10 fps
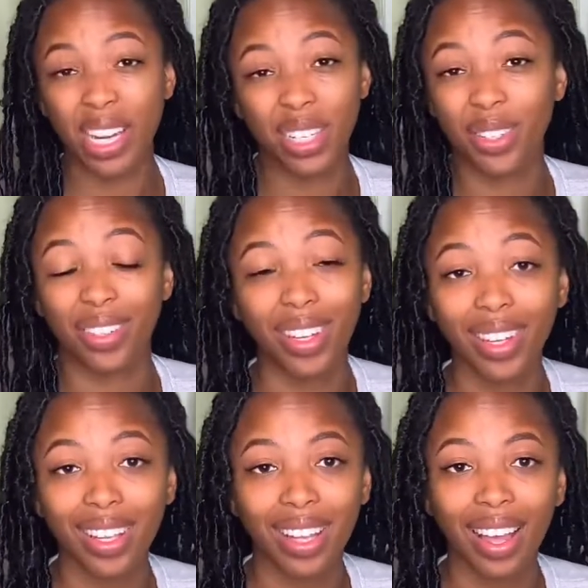
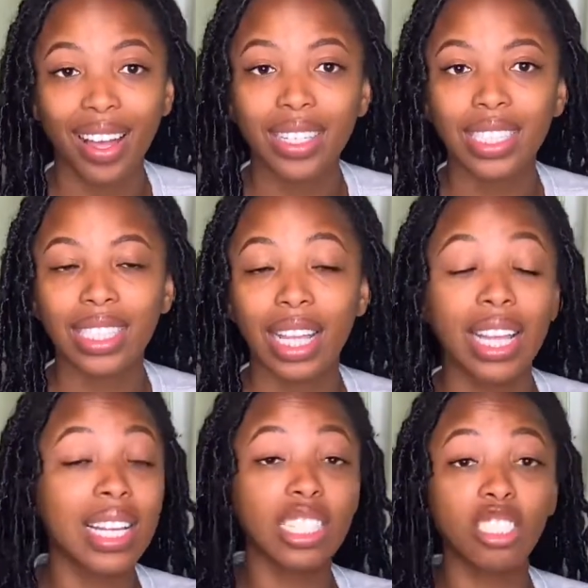degree, honestly.
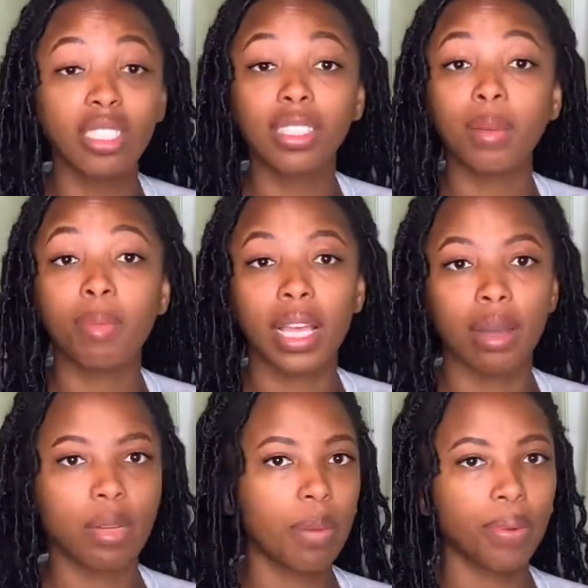And that's just to me. I'm
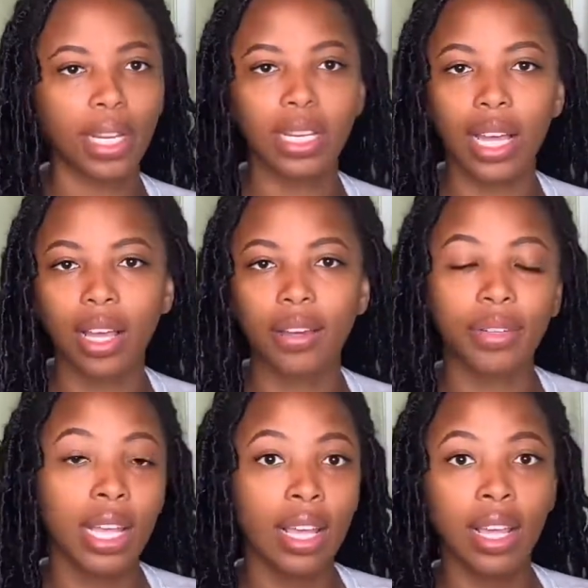not putting down
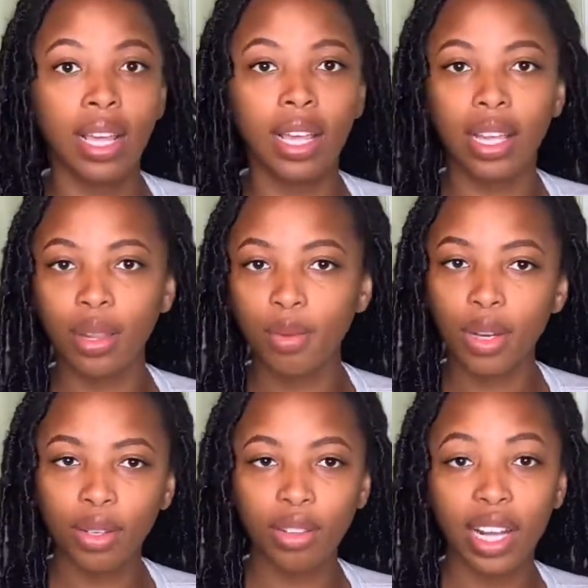
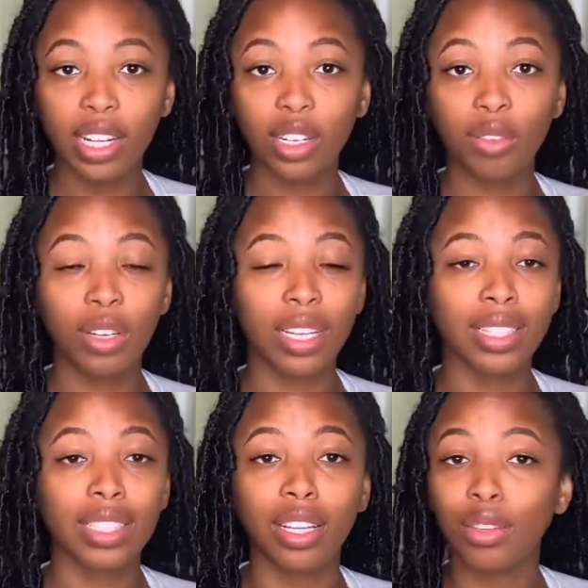anyone who got a degree.
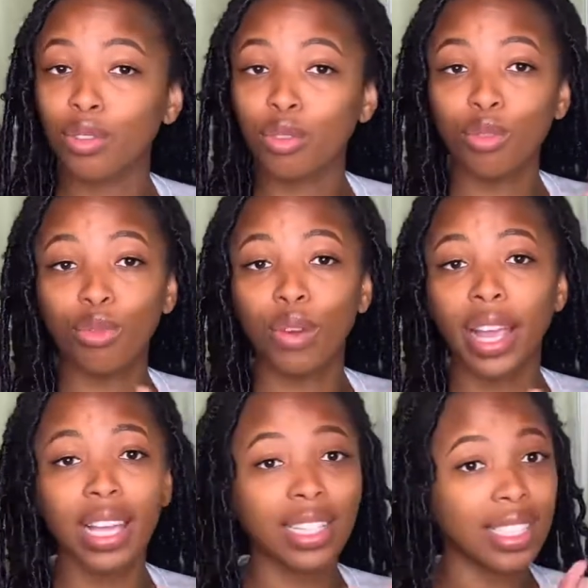It's
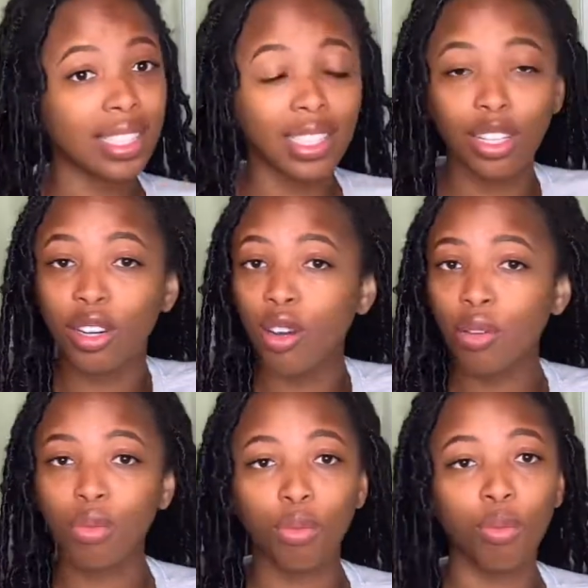great, you
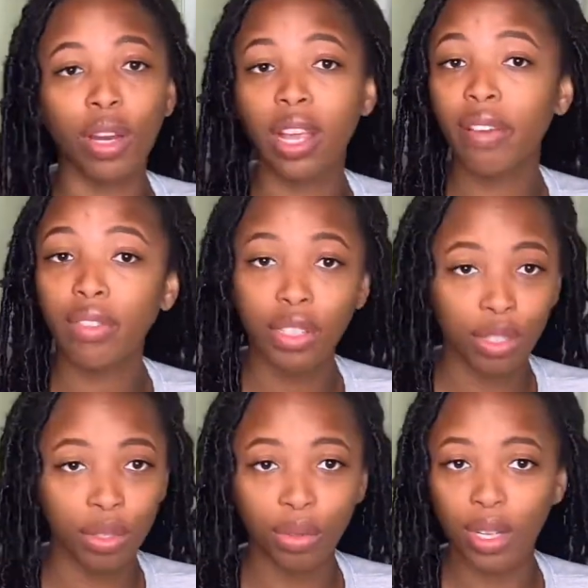know, whatever you're
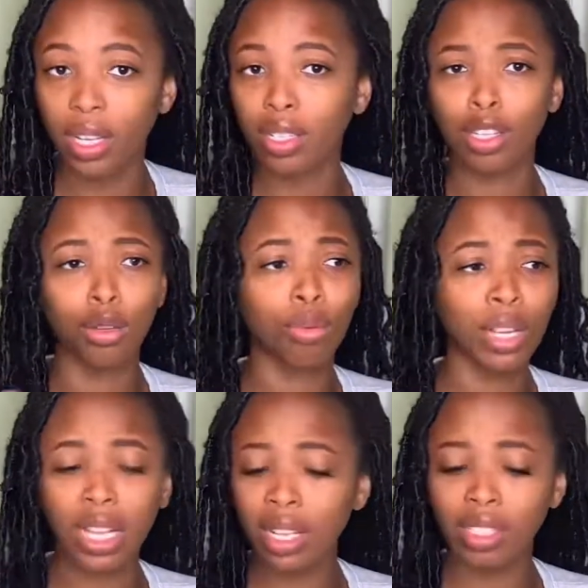doing,
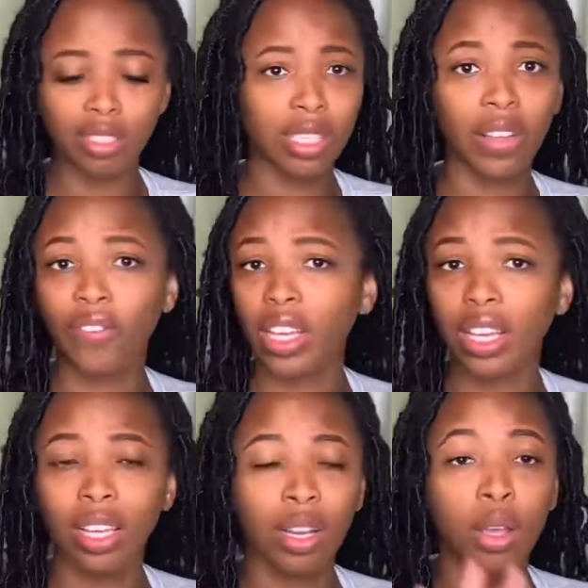degree,
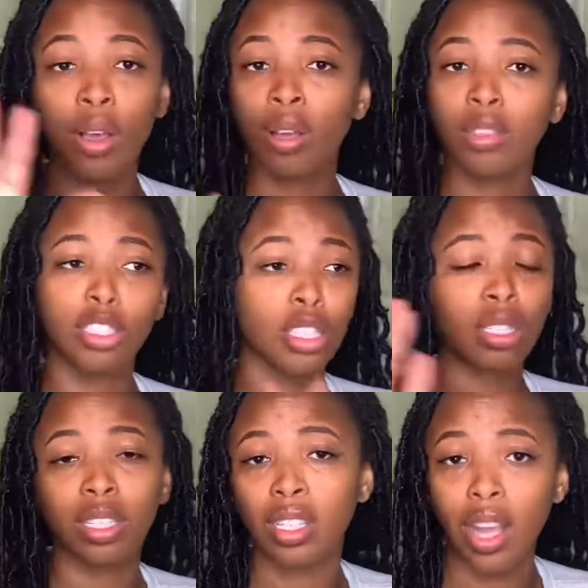certificate, just
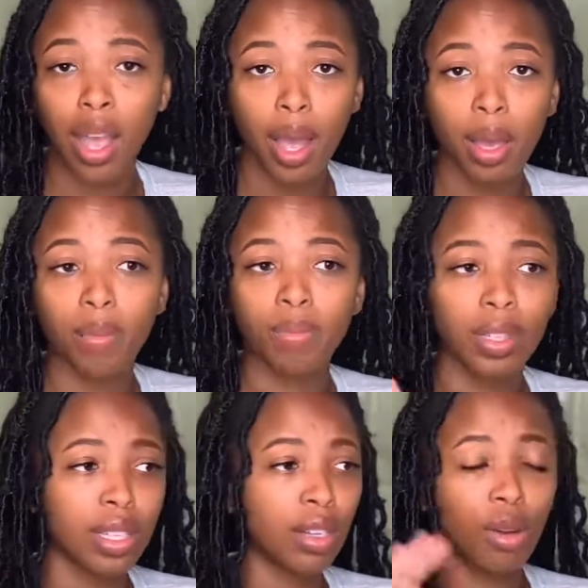a job,
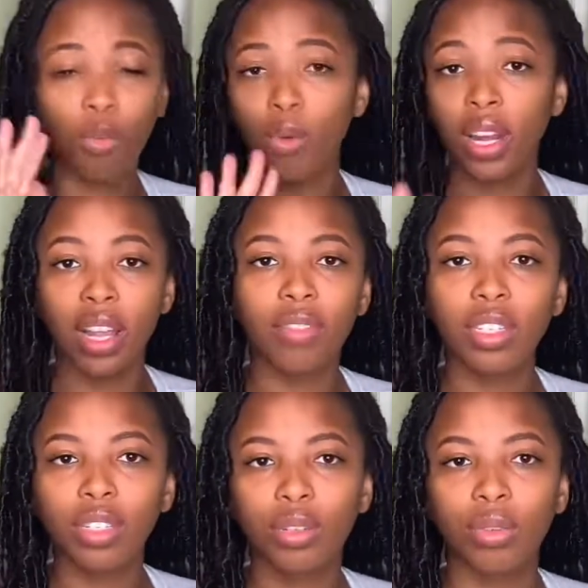you know, whatever
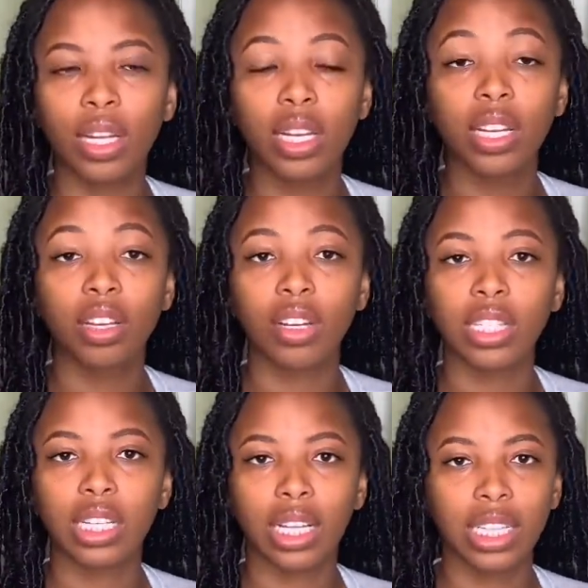you're doing,
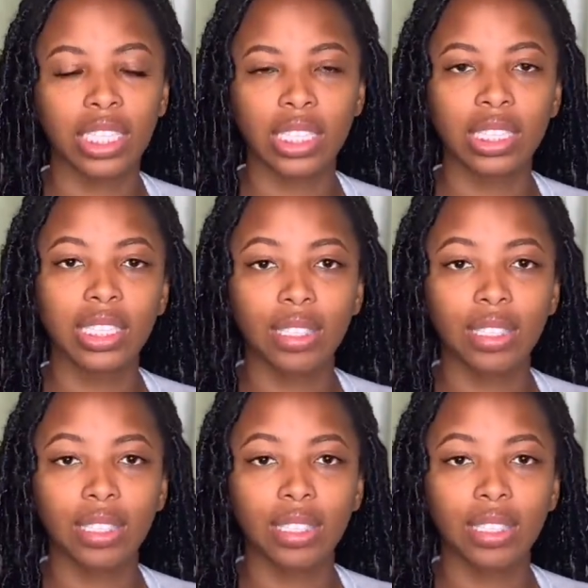congratulations.